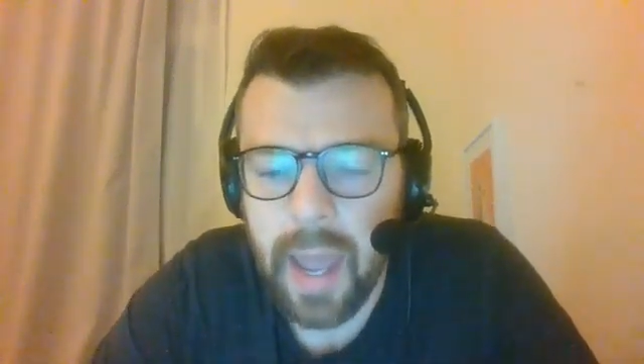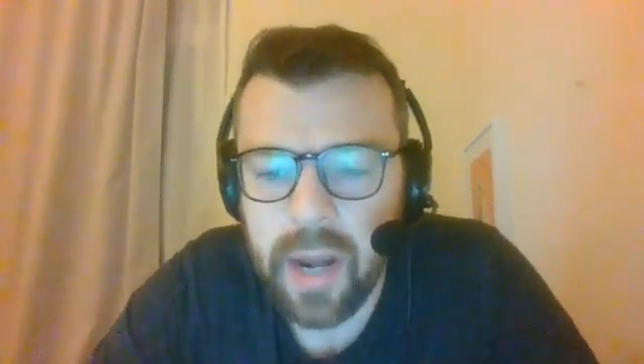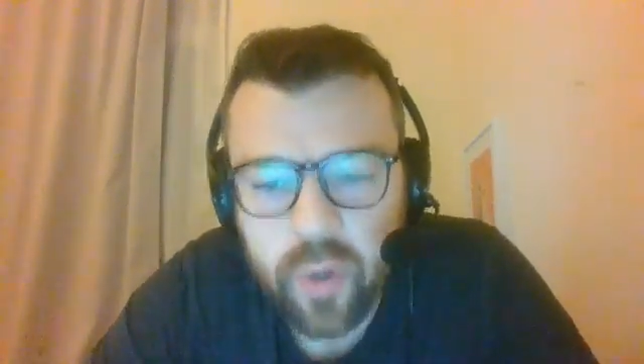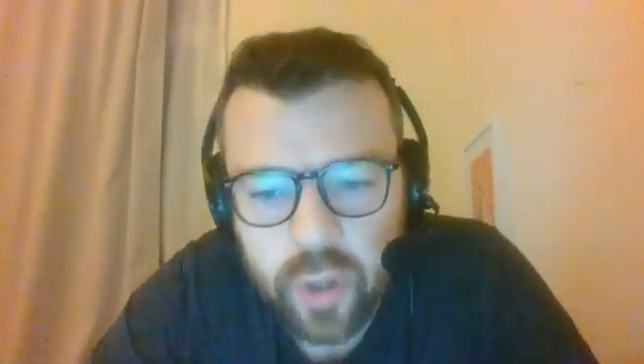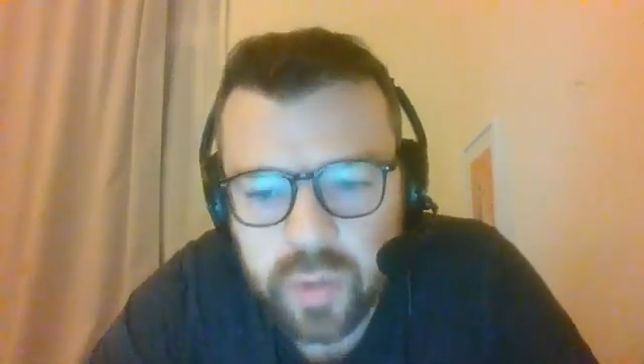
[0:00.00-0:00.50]

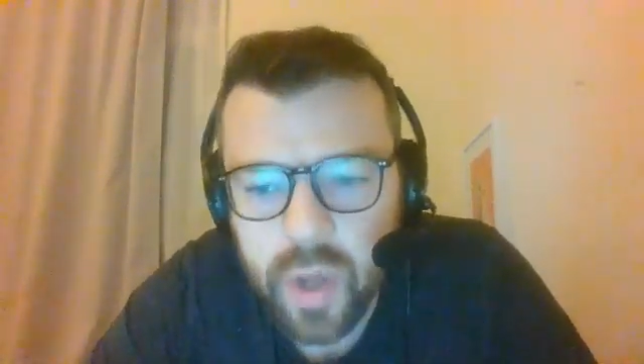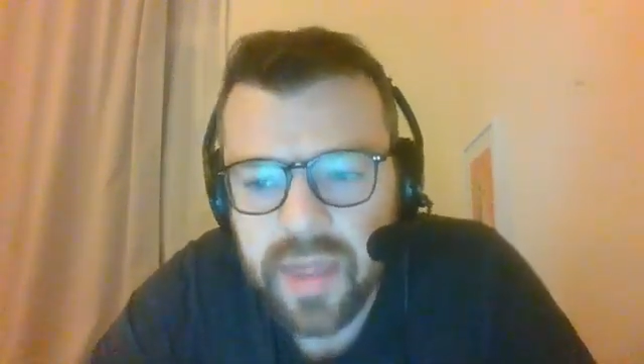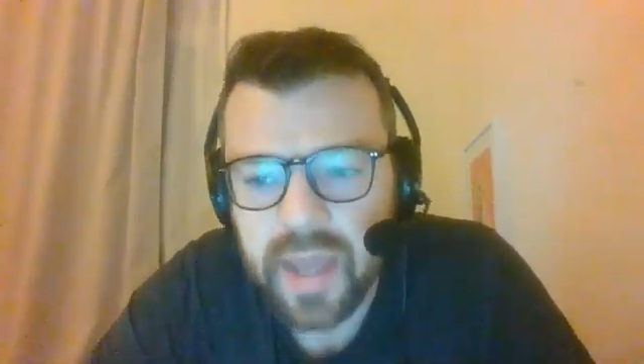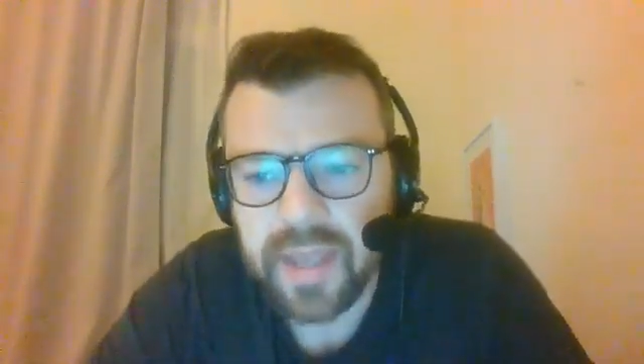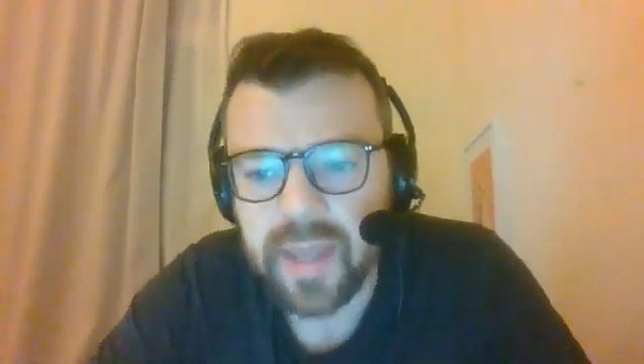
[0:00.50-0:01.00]
And of course, with
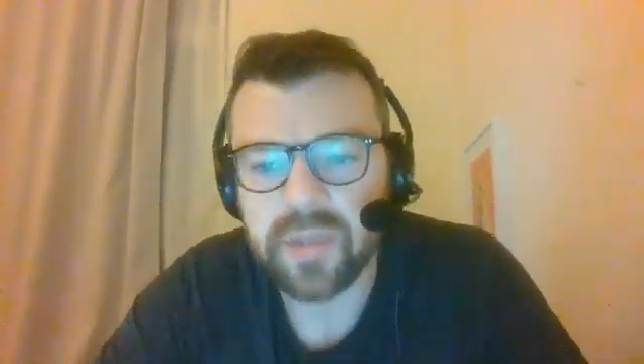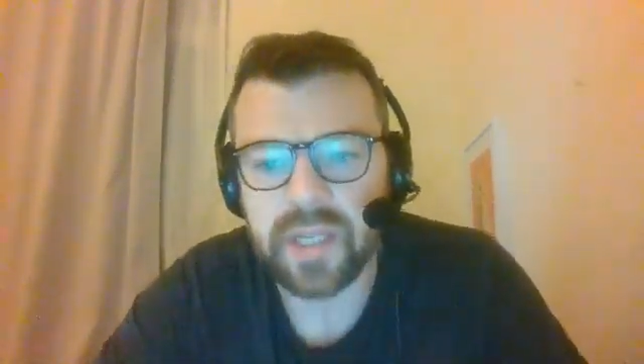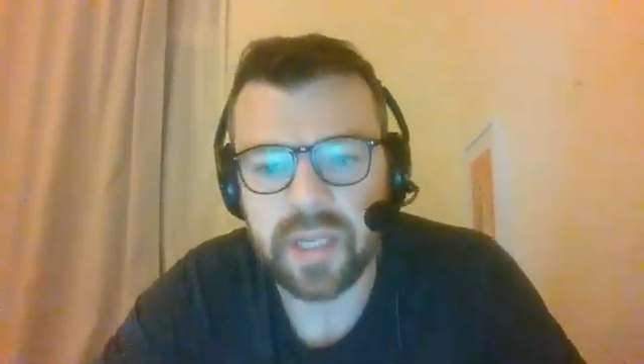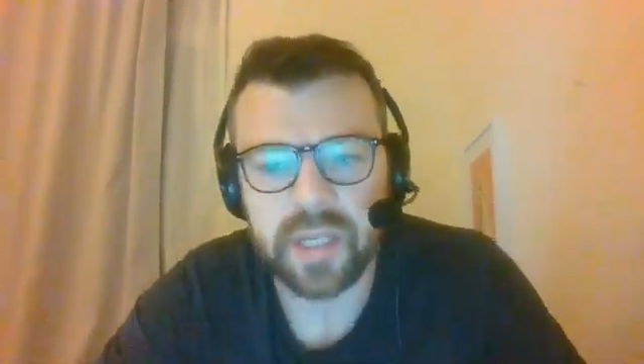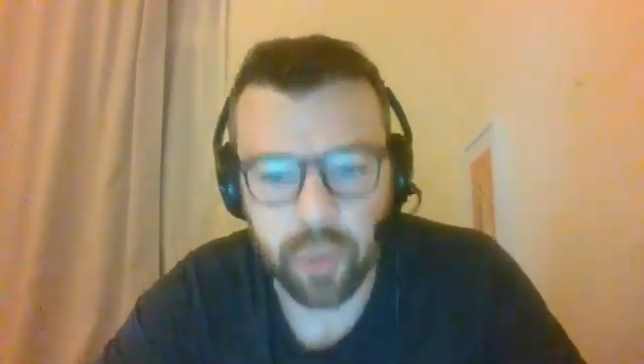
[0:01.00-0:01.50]
that came
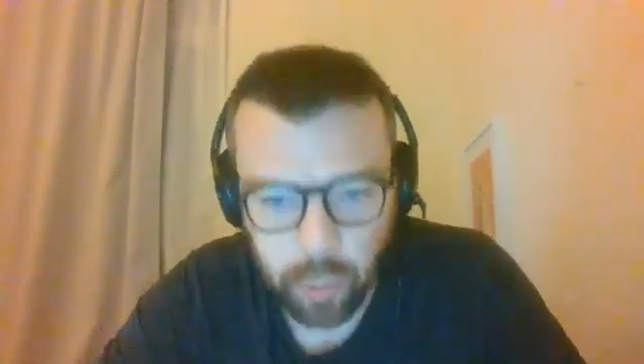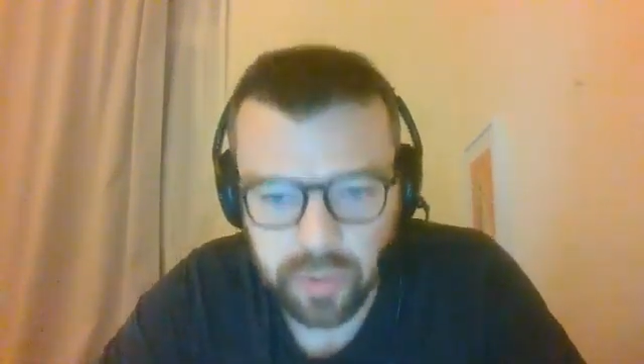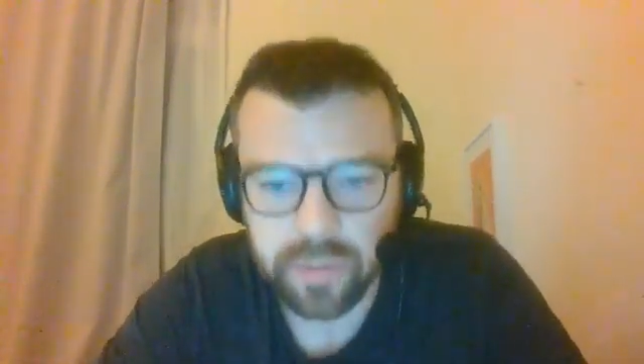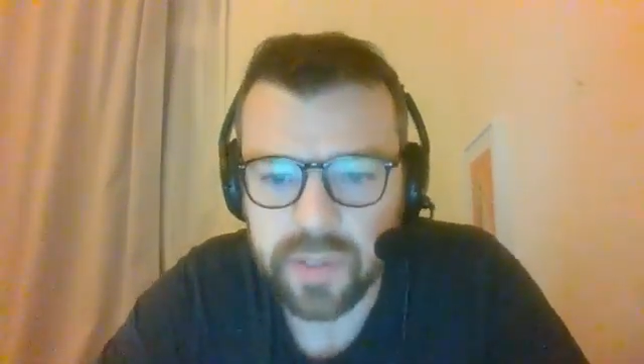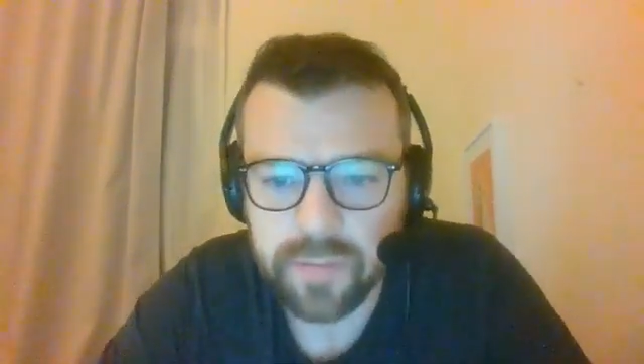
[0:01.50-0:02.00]
serious
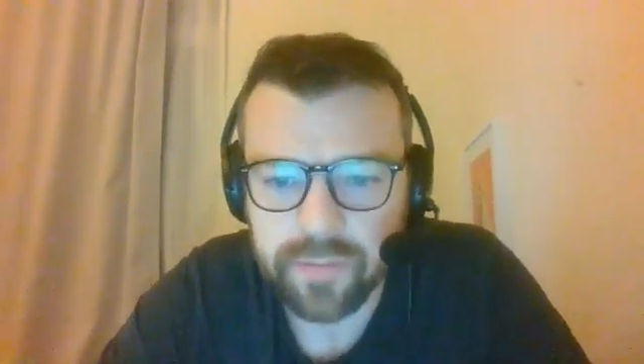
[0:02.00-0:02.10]
problems.